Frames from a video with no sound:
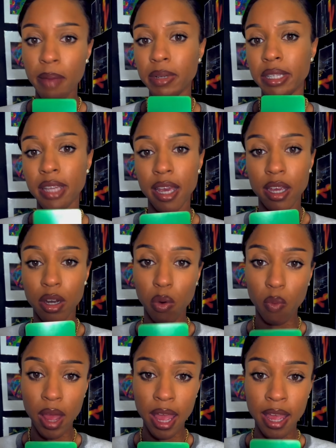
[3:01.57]
be taken
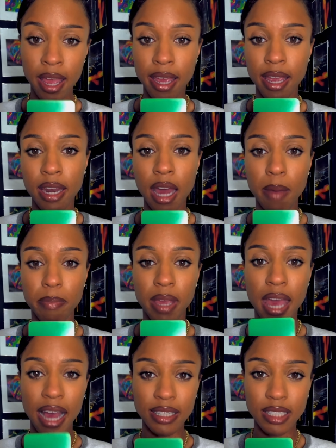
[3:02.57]
away, it cannot be
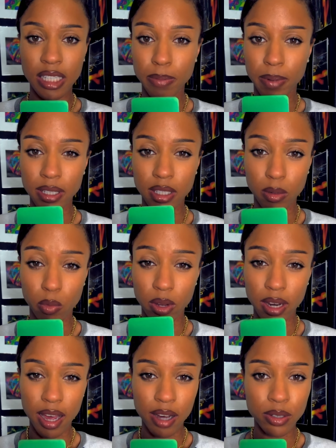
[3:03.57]
accessed by
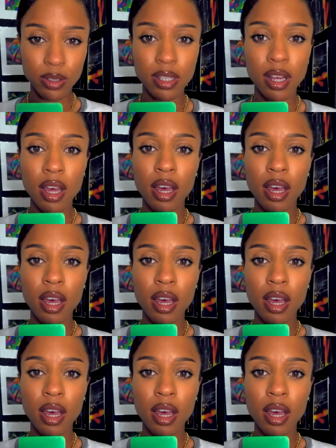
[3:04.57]
someone else.